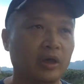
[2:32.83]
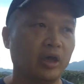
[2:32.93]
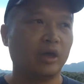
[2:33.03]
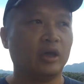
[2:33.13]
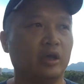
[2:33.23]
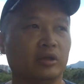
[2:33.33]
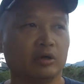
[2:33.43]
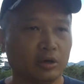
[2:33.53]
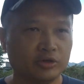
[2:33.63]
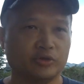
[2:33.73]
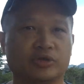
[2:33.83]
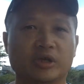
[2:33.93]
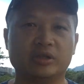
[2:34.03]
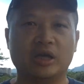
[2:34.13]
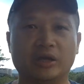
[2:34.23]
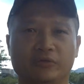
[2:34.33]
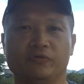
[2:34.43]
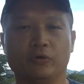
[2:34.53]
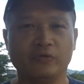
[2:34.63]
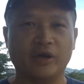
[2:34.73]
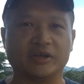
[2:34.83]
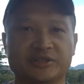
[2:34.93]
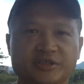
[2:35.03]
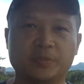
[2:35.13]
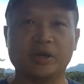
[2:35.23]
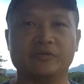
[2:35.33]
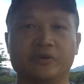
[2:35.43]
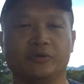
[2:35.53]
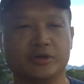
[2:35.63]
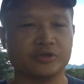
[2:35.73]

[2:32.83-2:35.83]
and also you get that 4-axis benefit, right?